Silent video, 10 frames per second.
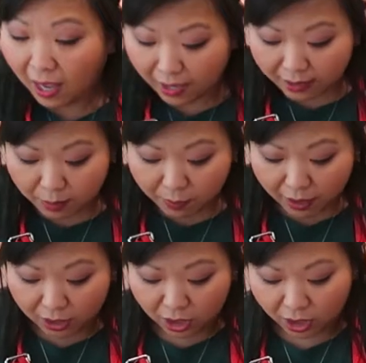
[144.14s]
as
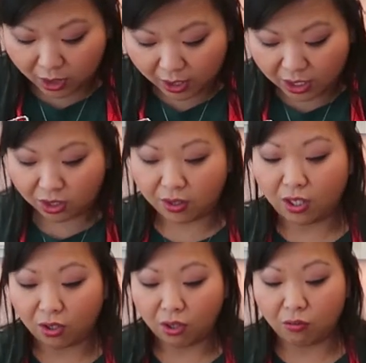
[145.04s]
much and so
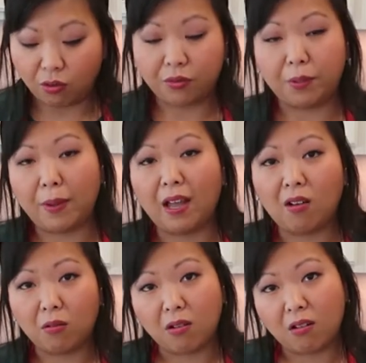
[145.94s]
that you can roll them
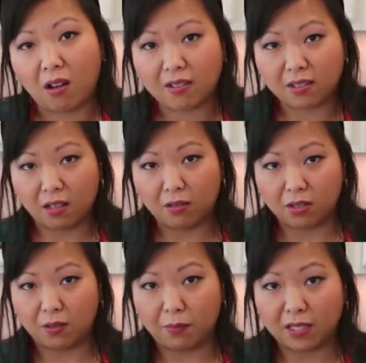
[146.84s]
out also,
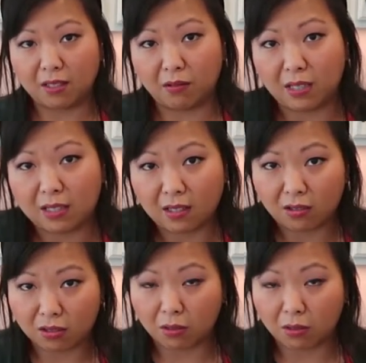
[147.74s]
so it makes it a little easier.